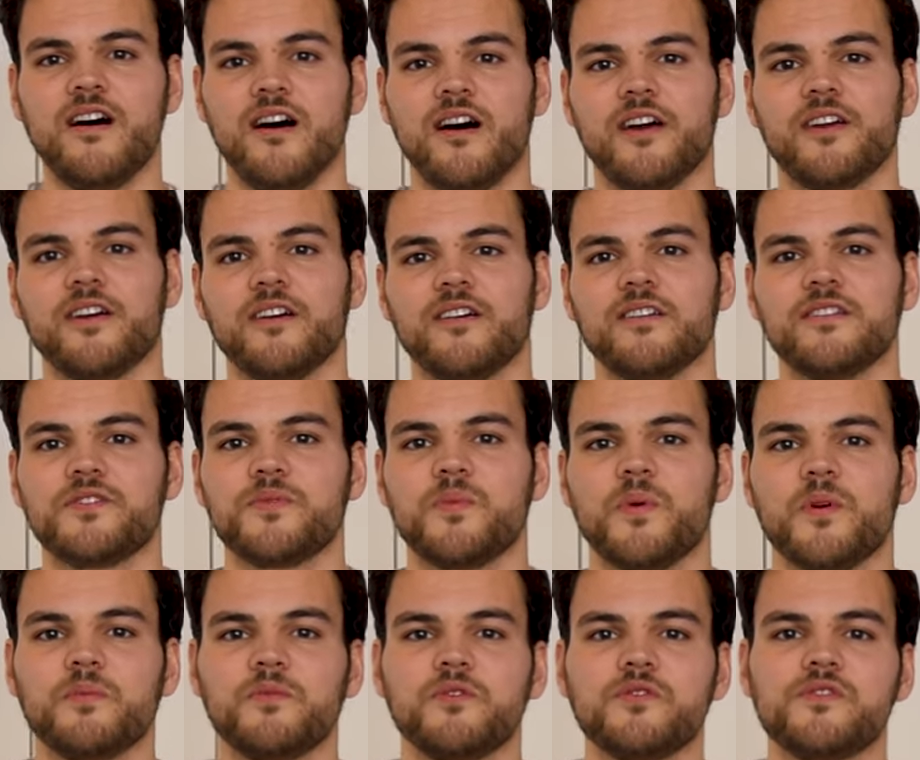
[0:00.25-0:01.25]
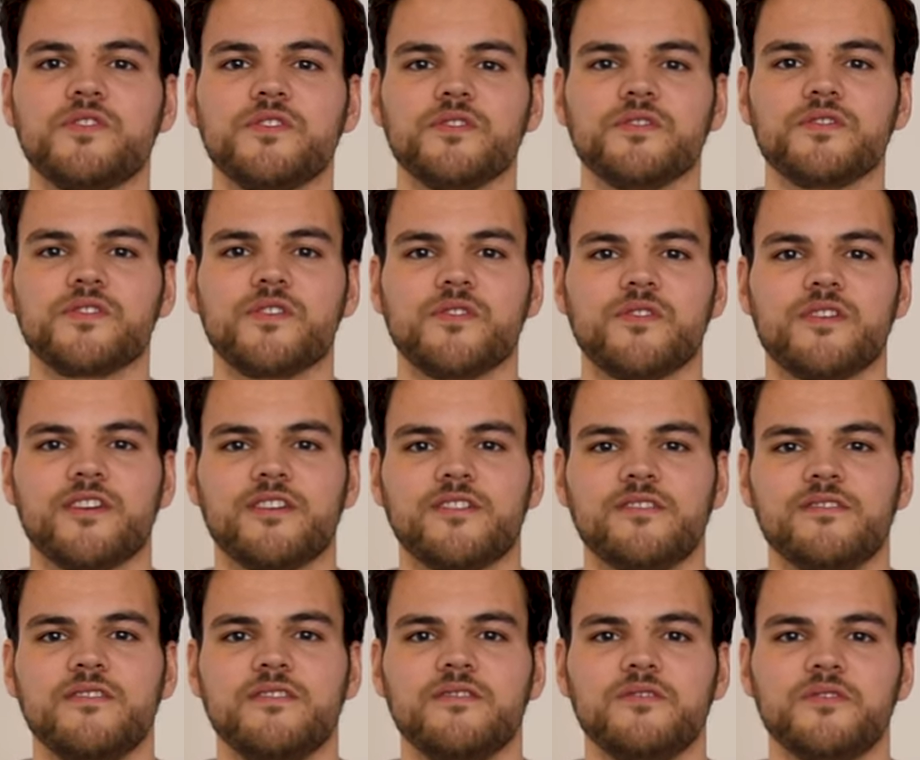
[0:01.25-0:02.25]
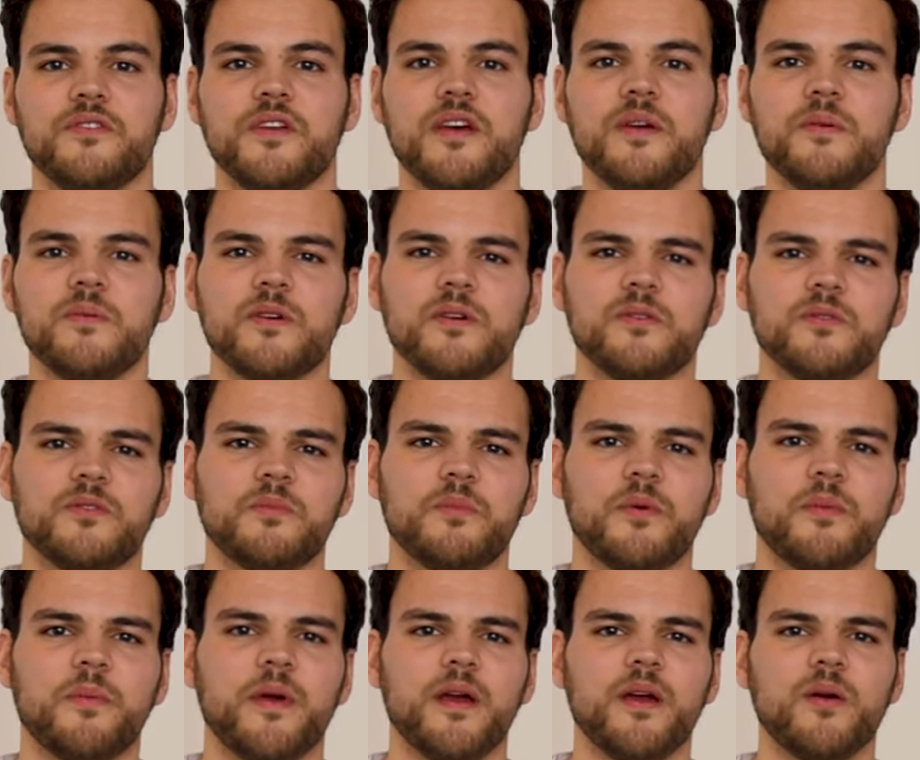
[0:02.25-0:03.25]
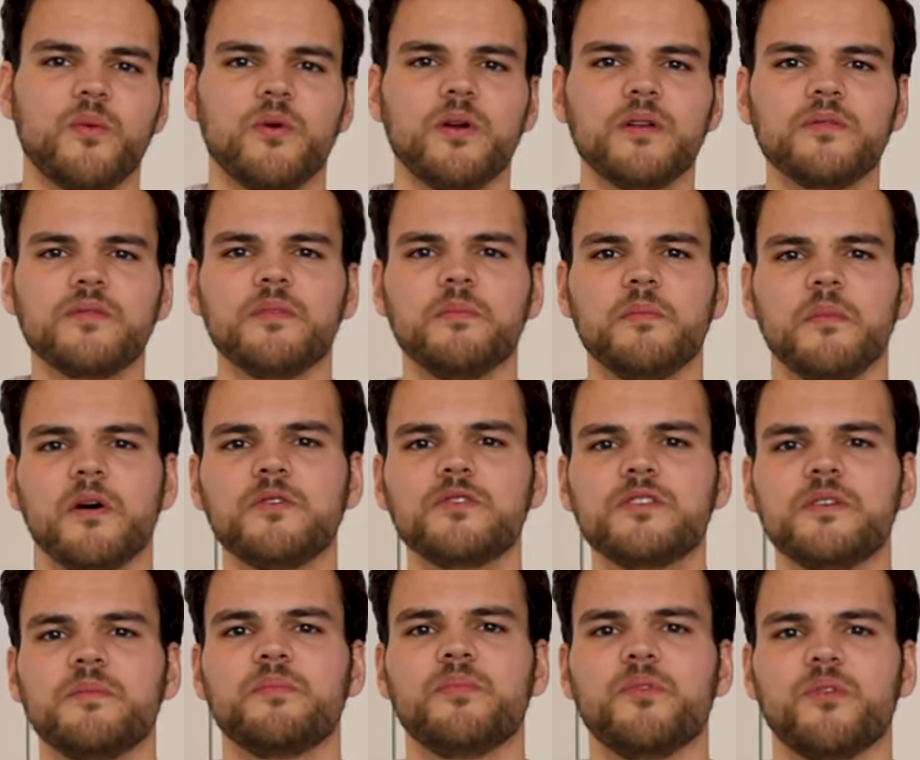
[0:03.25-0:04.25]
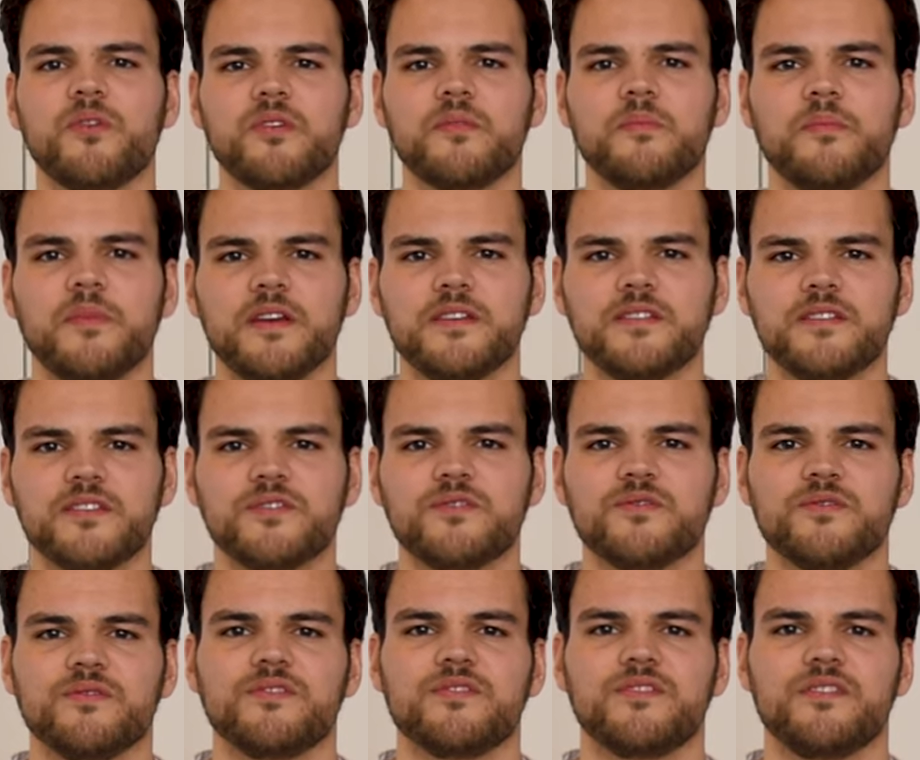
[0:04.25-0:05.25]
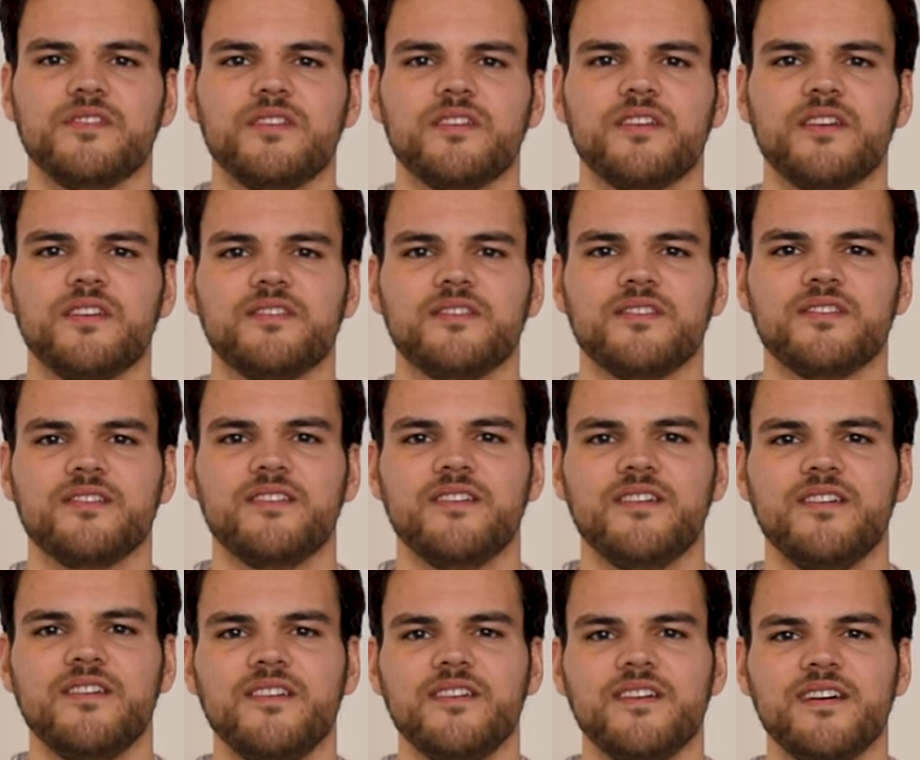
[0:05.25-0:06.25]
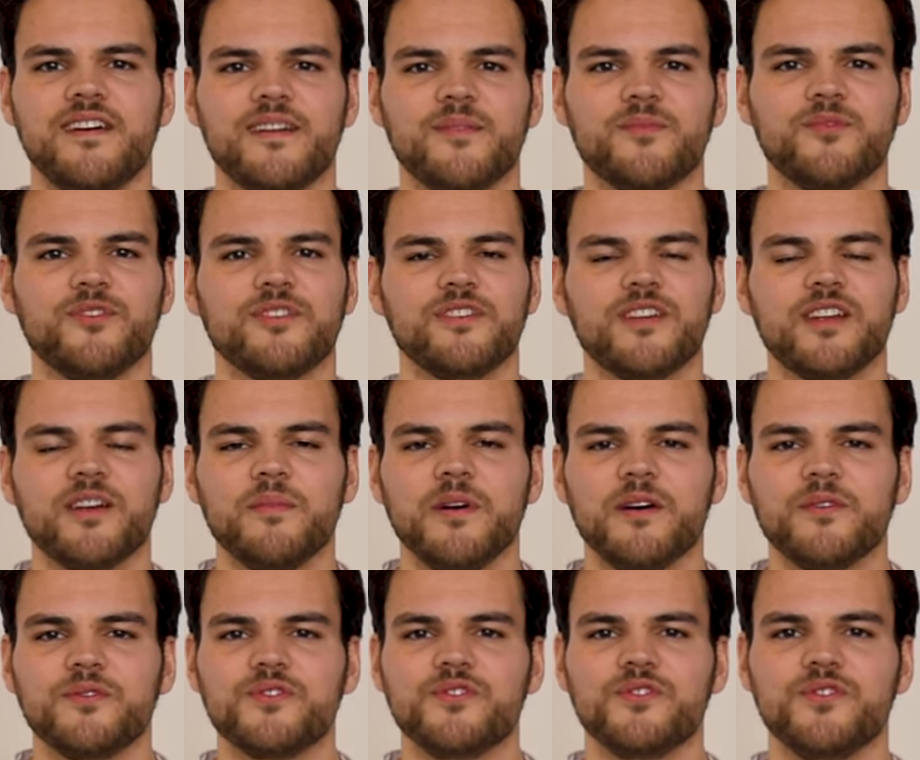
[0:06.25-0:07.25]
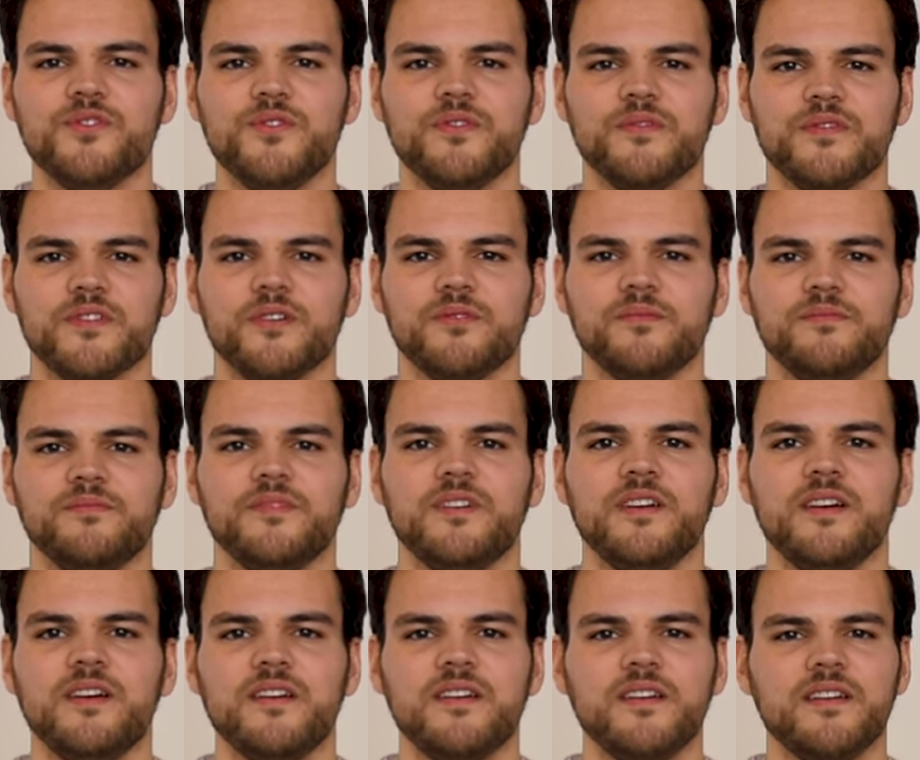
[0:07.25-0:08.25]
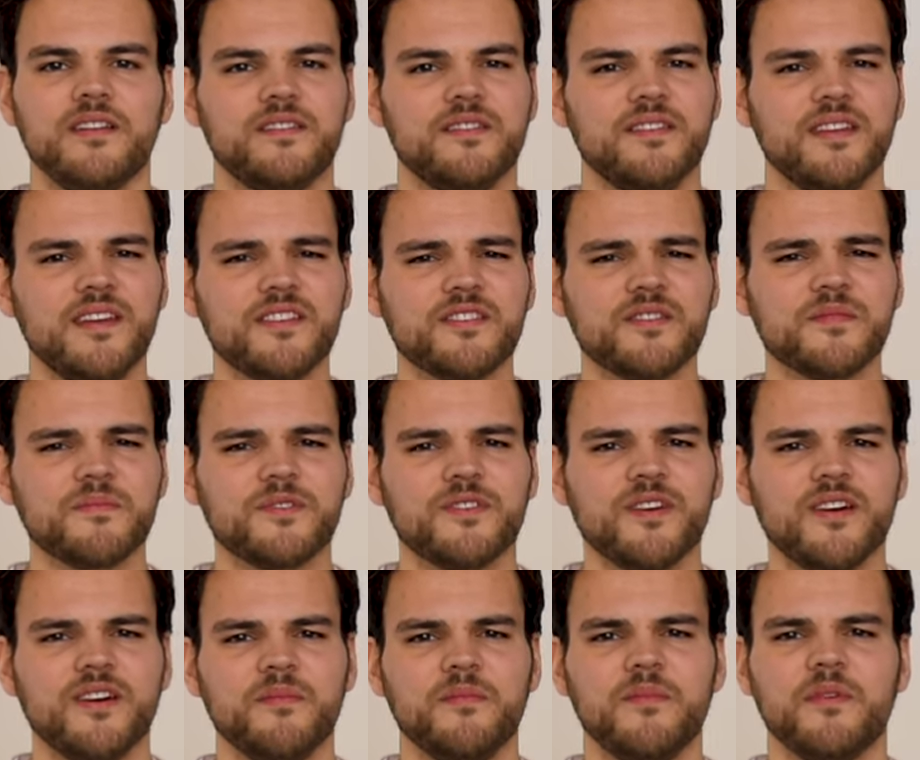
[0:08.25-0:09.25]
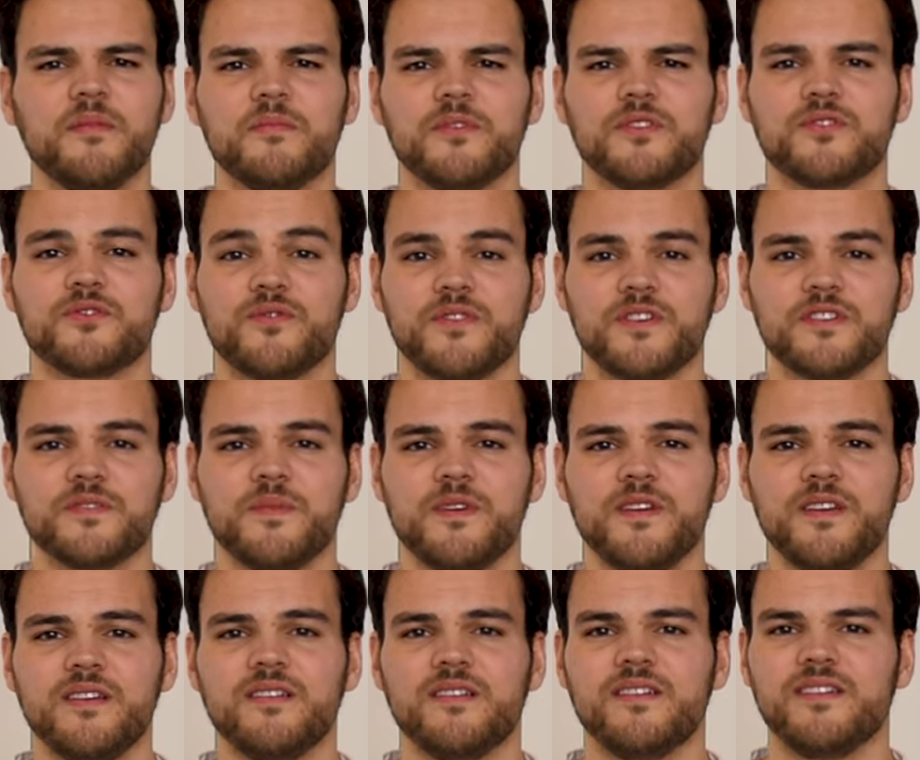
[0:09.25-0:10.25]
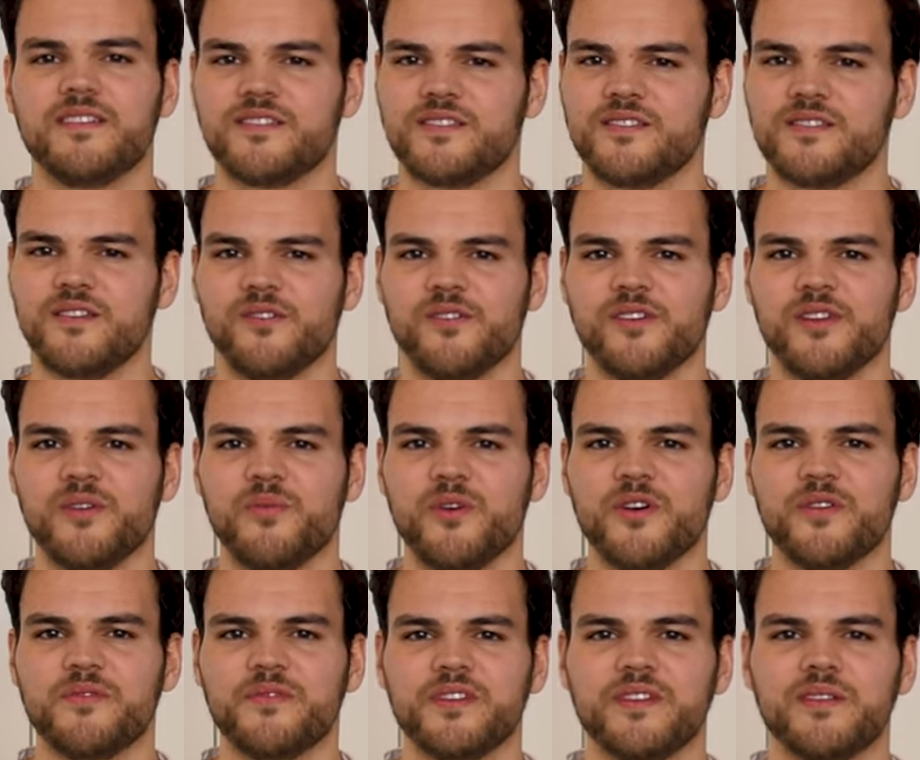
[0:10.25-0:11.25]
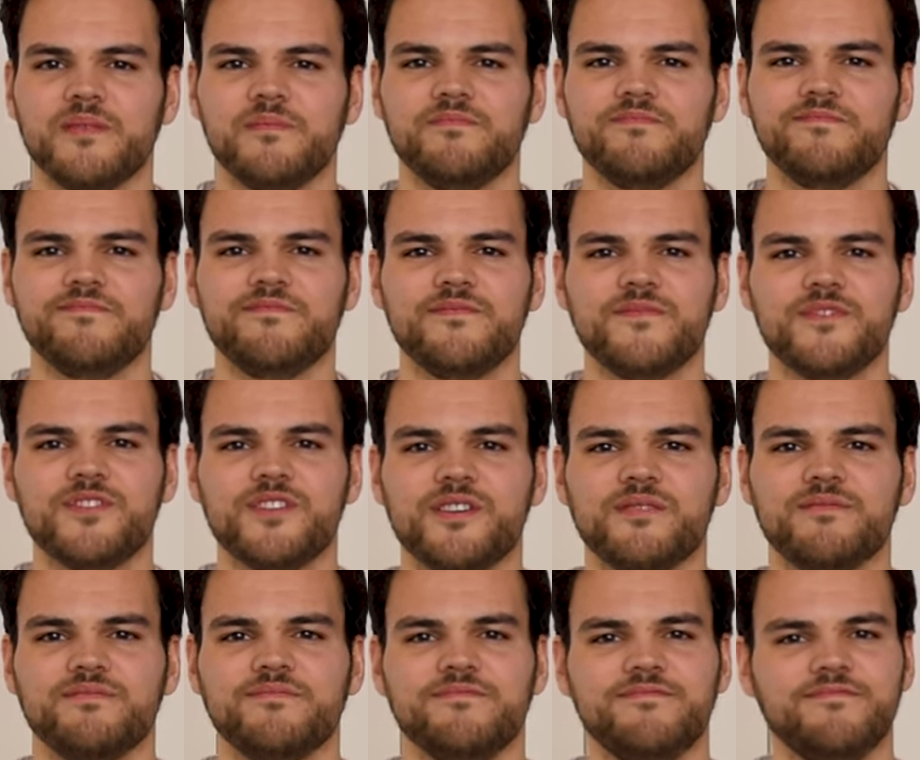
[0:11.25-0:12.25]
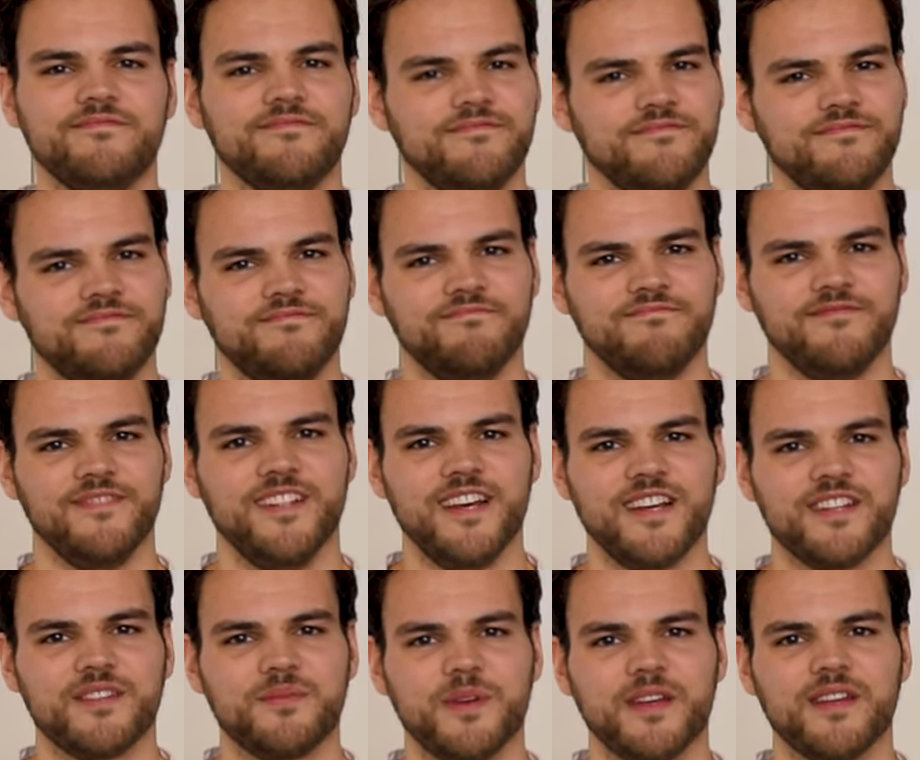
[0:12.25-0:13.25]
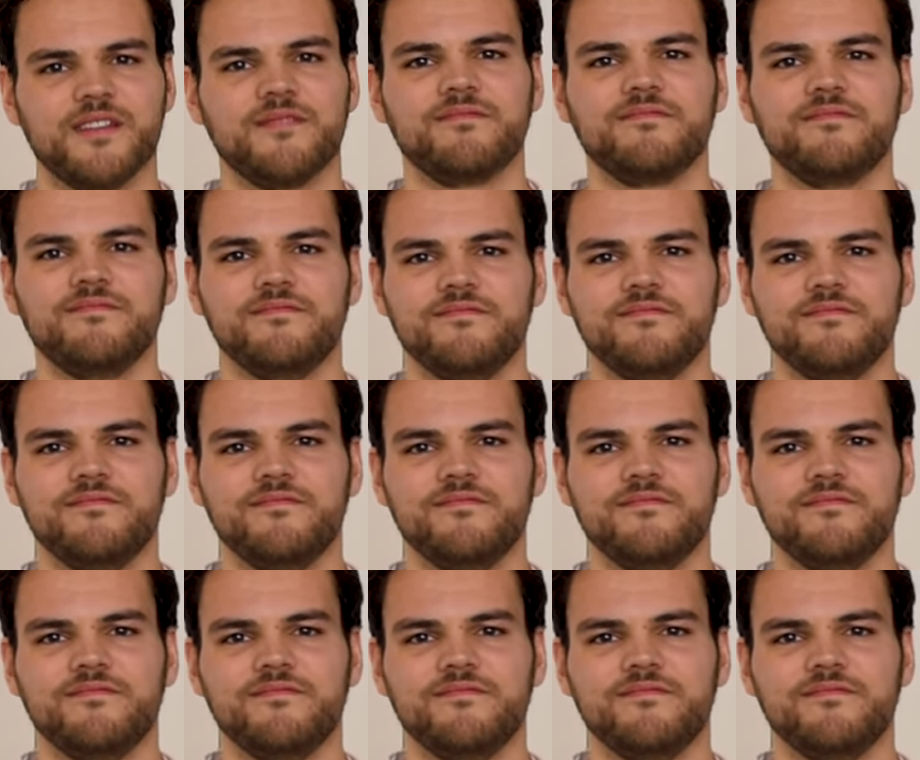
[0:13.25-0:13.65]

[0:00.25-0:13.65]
Hi guys, welcome to Jules Cooking. Today we're going to prepare one of the most important basic sauces in the kitchen, and I'm talking about jus de veau. It takes some time, but trust me, it's totally worth it. So, let's begin.